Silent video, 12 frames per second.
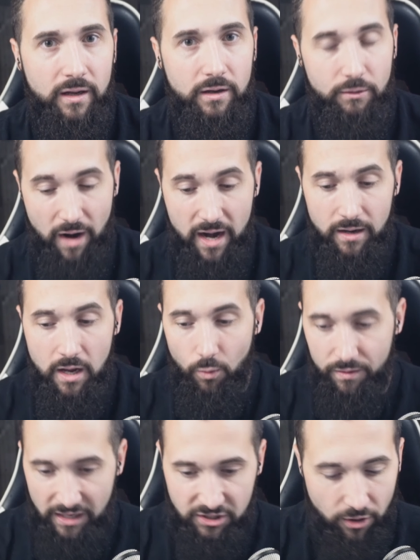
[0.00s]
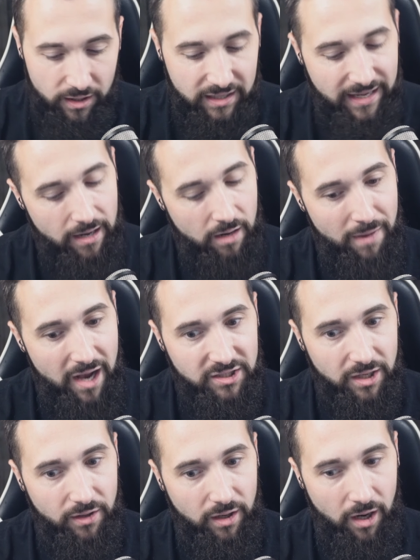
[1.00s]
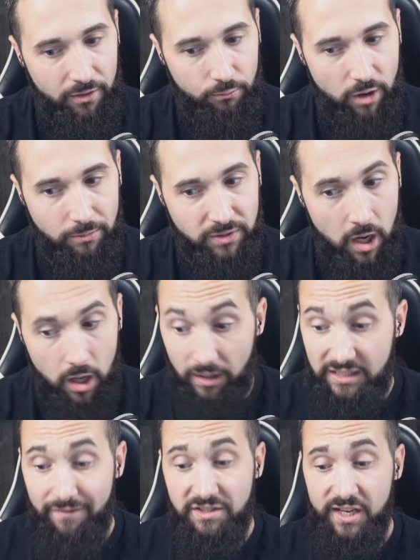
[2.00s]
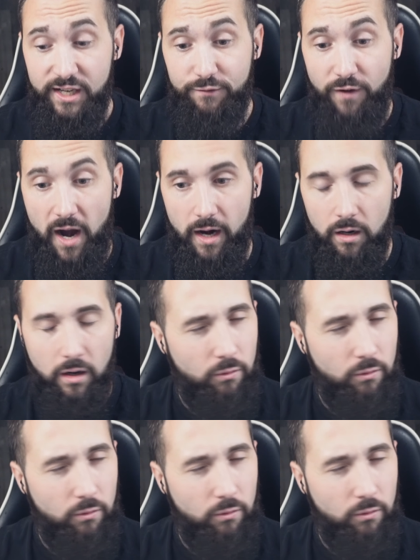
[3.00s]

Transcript: You right? When they started to get Hamas on the on the ropes, let's have a ceasefire.